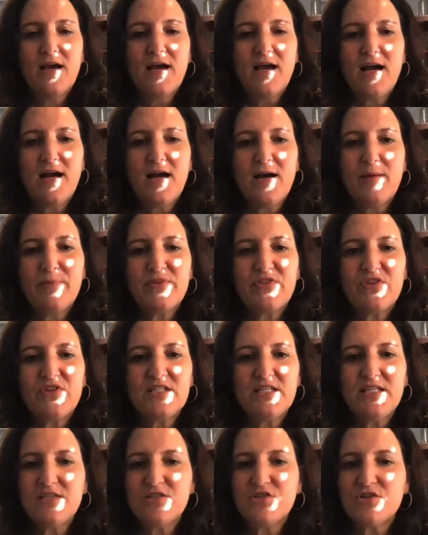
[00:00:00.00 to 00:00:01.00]
But the
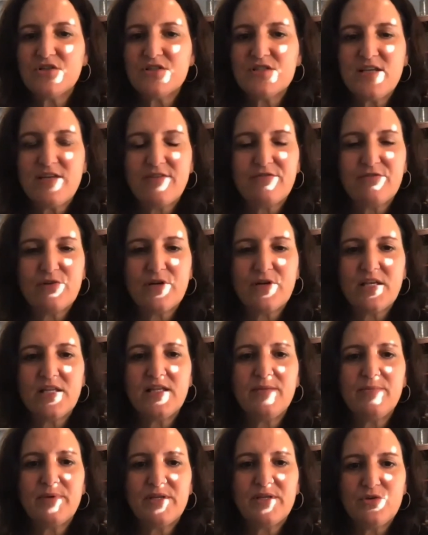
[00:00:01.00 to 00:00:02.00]
teachers have
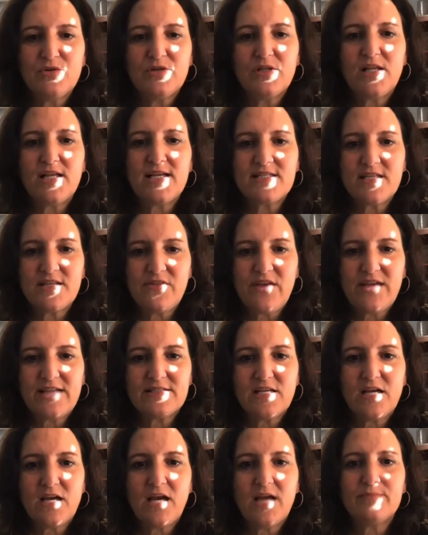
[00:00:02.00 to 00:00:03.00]
really been utilizing that
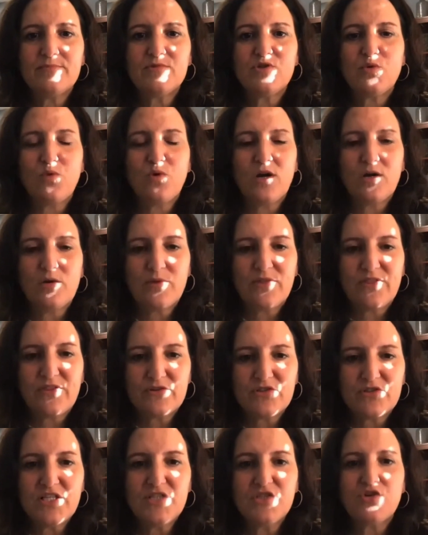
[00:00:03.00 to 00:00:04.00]
time to work with their
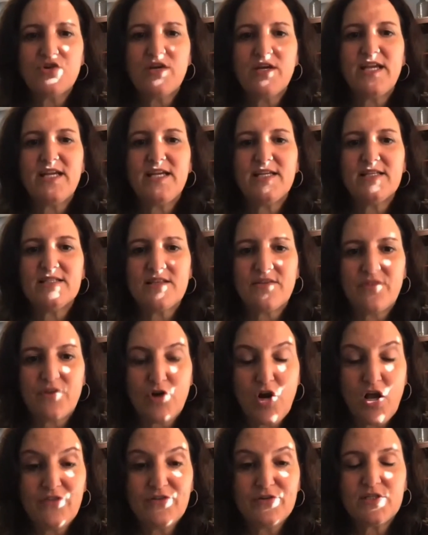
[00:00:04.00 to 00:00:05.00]
teacher aides and
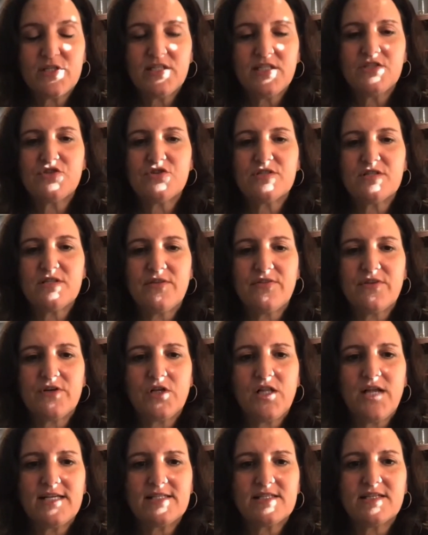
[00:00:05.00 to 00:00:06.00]
their other teachers in other
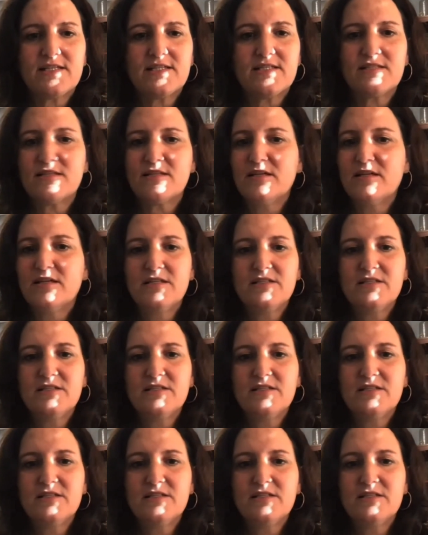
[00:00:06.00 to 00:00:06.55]
classes